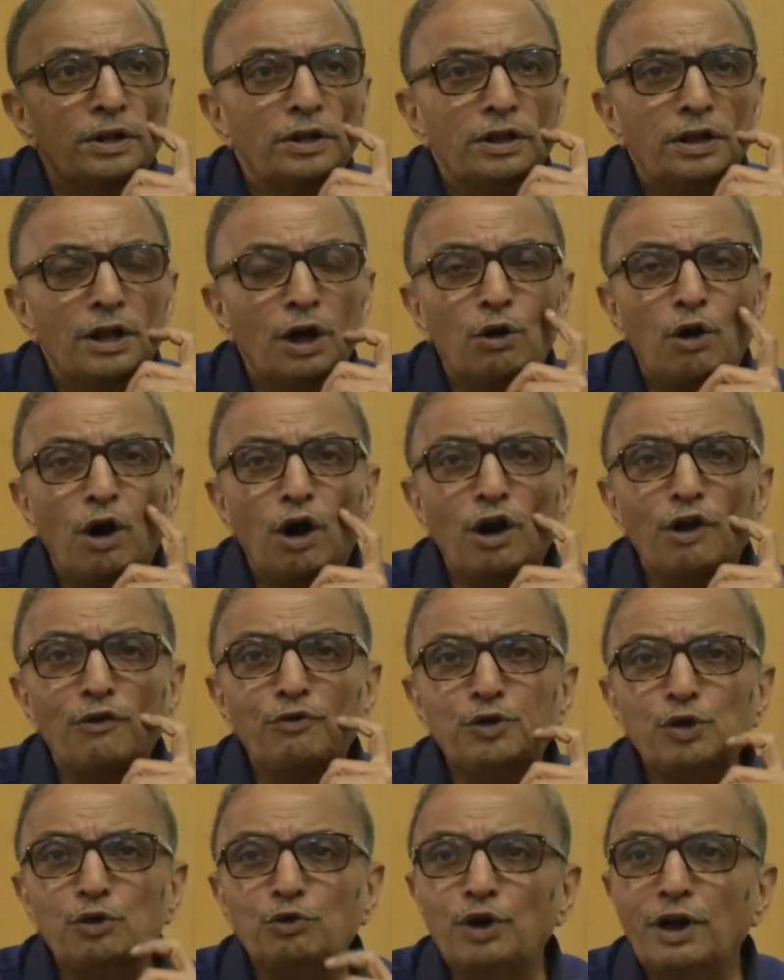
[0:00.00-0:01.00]
Now, all
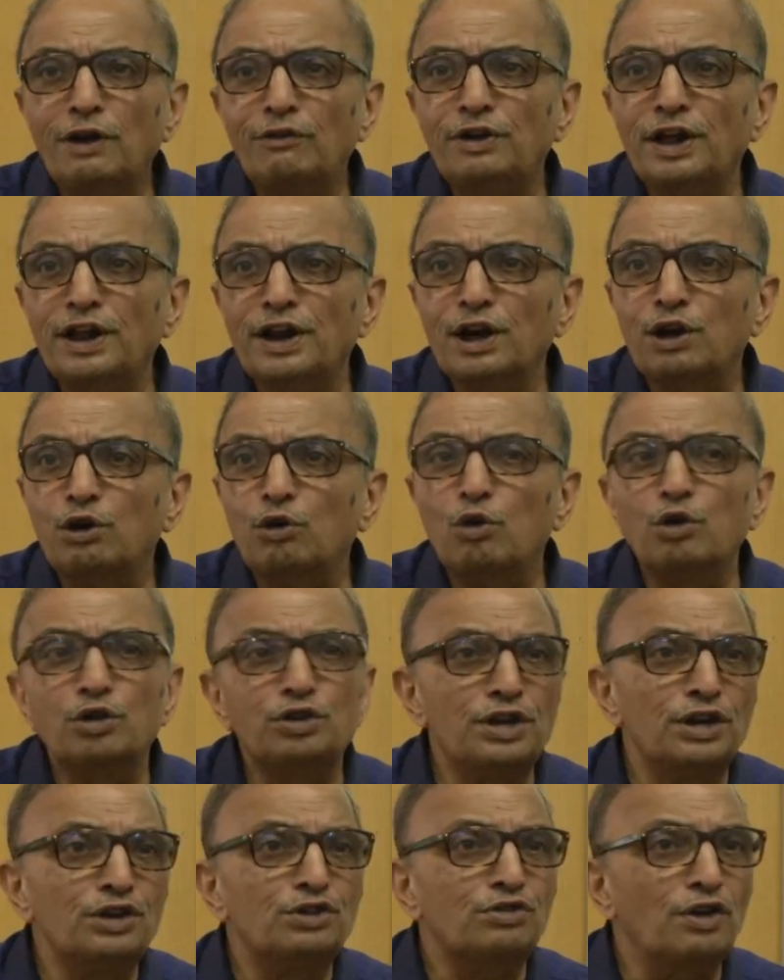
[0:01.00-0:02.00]
of you would have done a
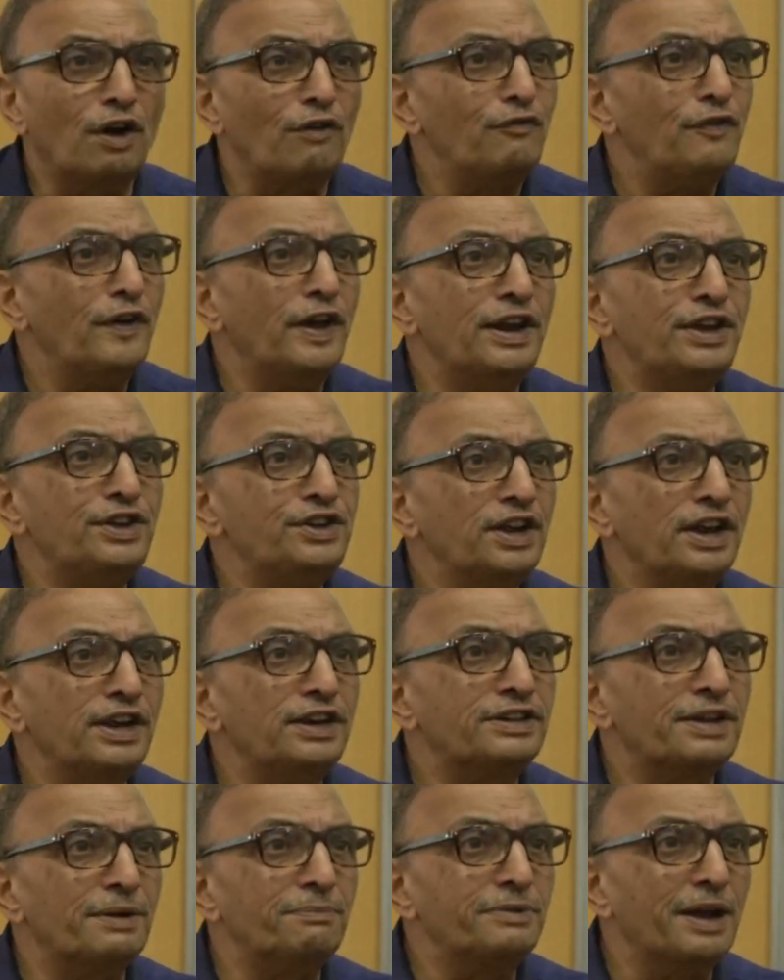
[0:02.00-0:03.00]
course in software
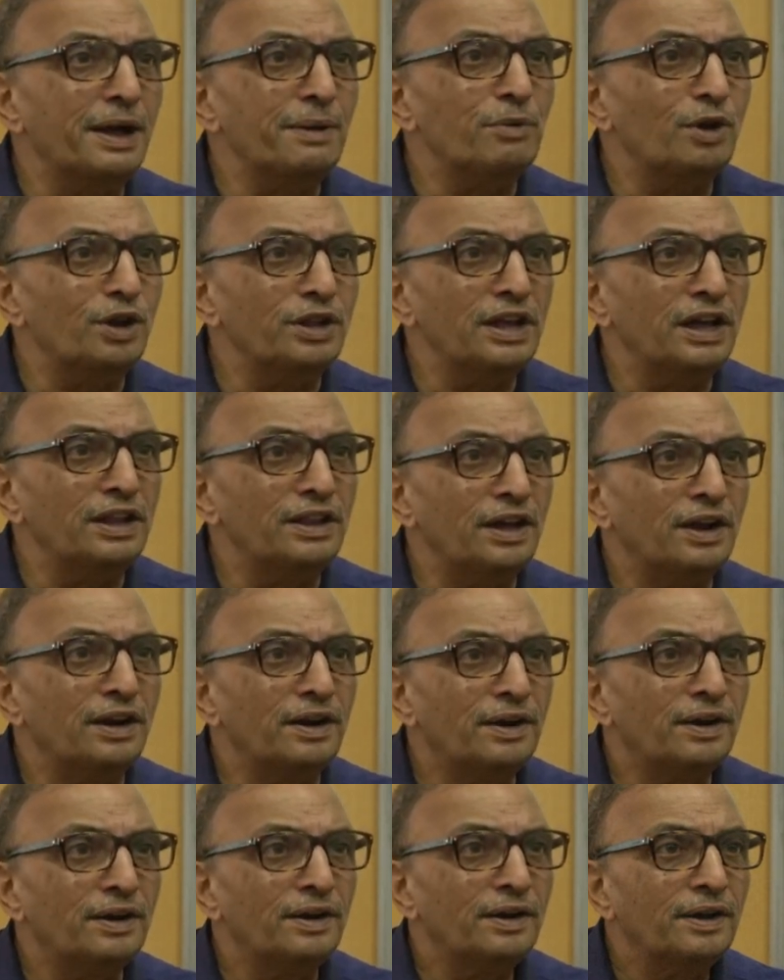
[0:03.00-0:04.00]
engineering sometime or the other.
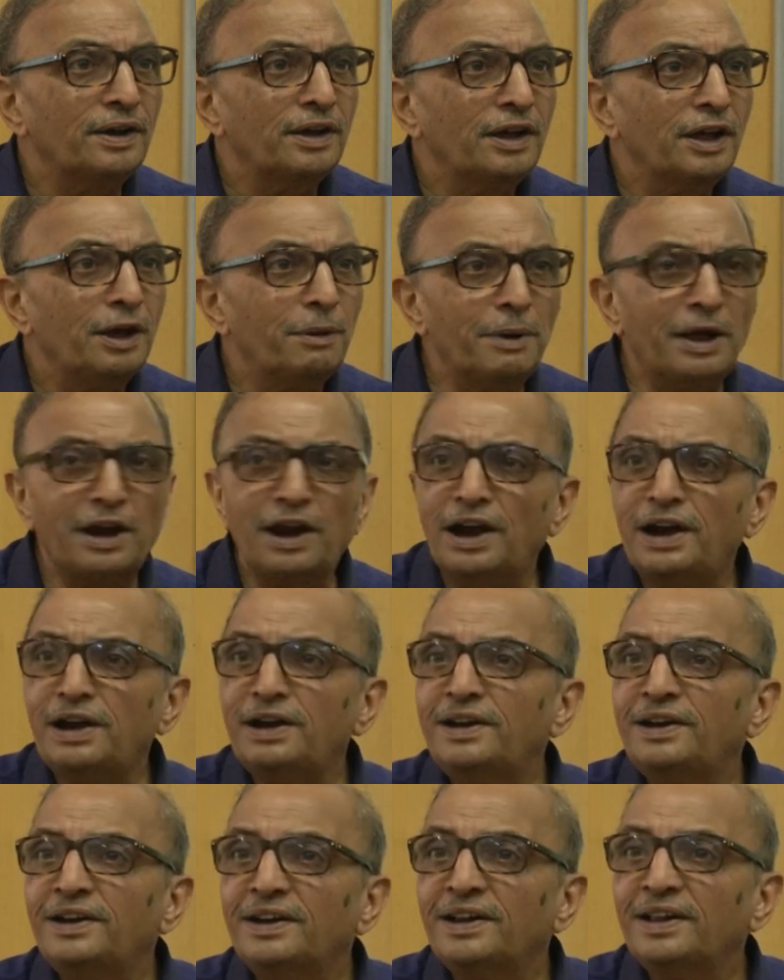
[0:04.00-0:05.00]
Am I
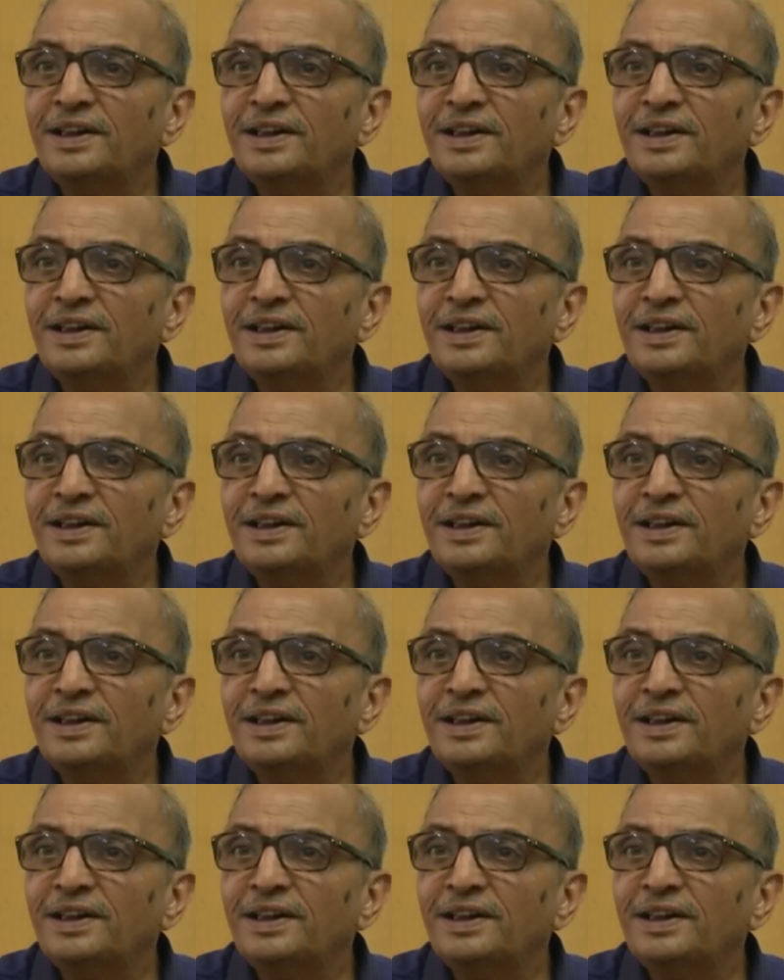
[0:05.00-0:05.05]
right?